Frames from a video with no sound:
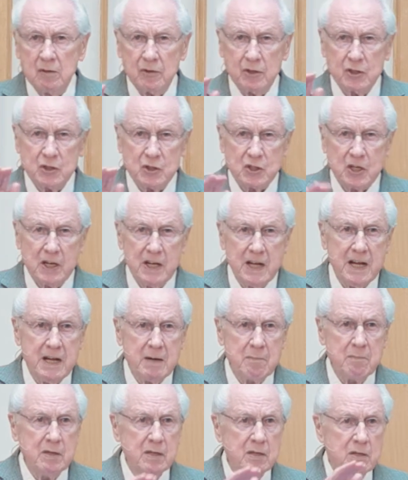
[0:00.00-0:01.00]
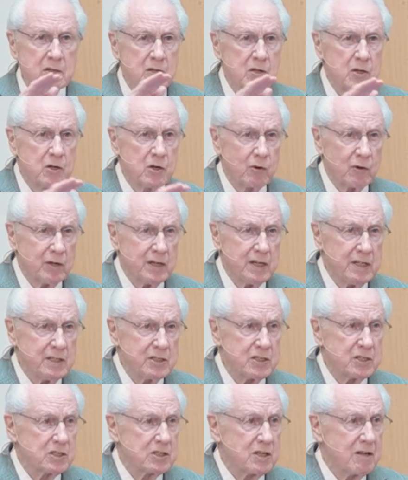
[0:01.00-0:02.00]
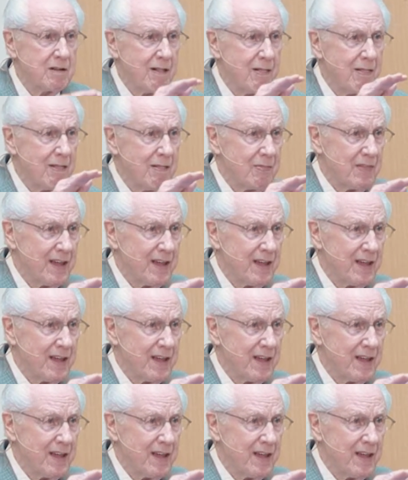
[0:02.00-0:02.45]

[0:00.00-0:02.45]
The same grace